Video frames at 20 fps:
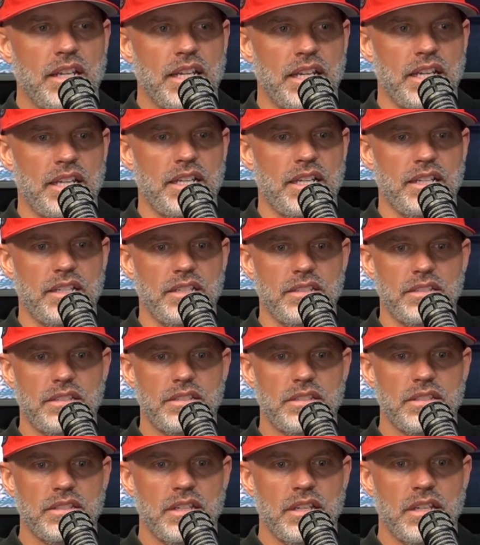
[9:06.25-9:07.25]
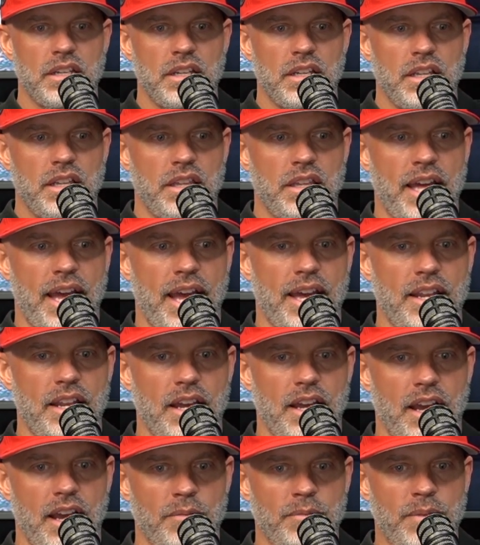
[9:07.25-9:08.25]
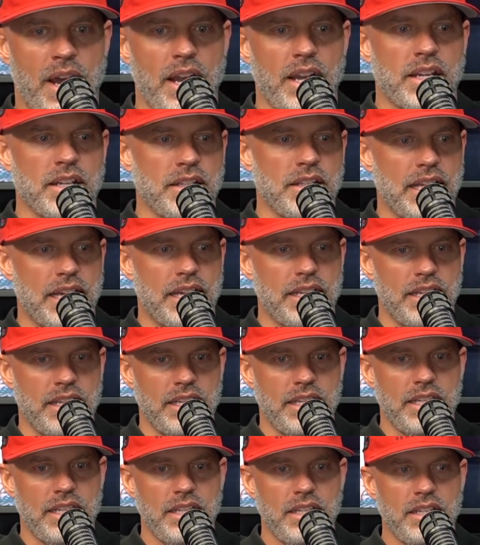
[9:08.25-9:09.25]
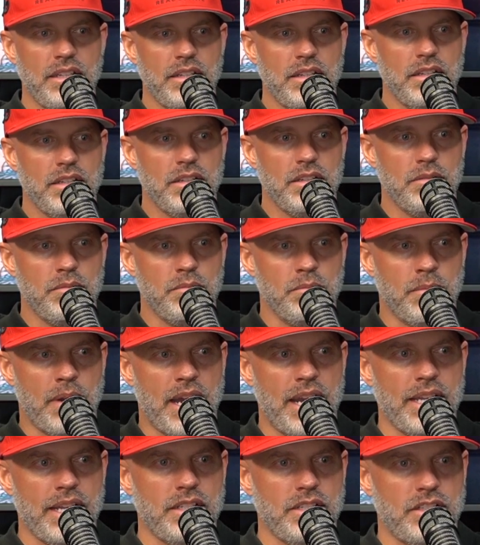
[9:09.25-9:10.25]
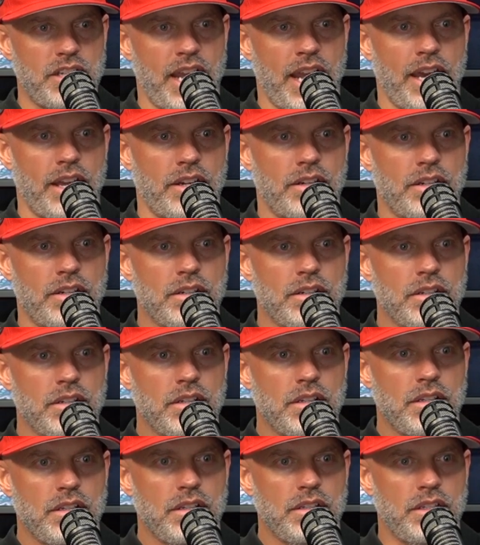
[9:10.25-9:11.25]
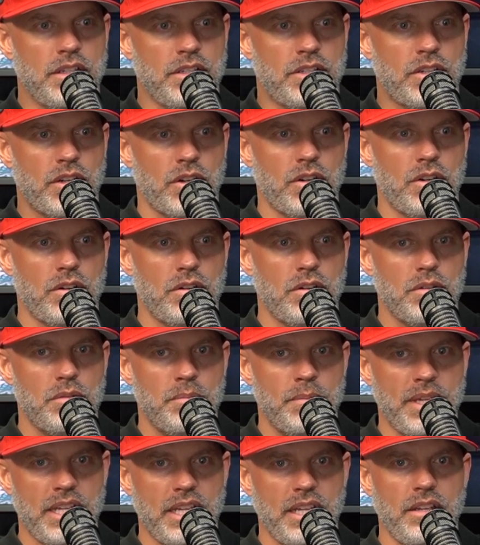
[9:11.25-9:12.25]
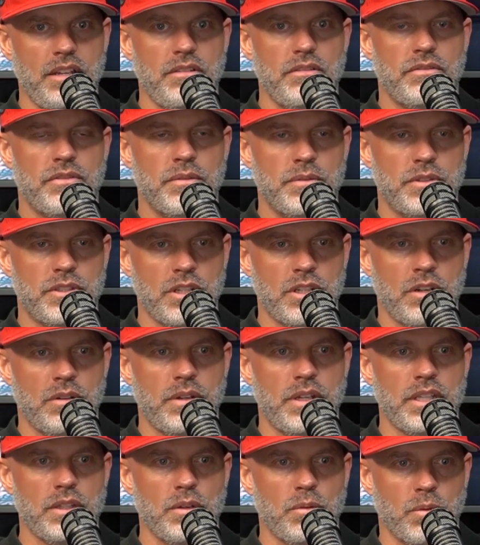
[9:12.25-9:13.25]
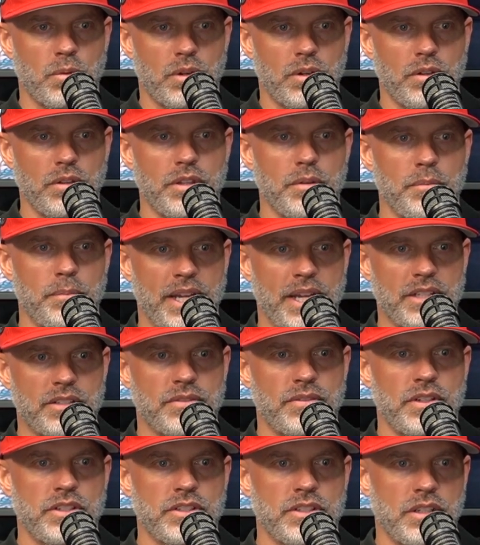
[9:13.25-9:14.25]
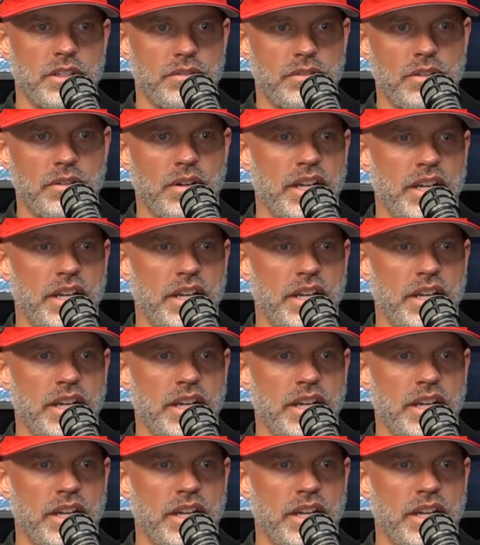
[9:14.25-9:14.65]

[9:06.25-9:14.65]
It is that I'm not going to let any mind chatter deter me from showing the world the best version of who I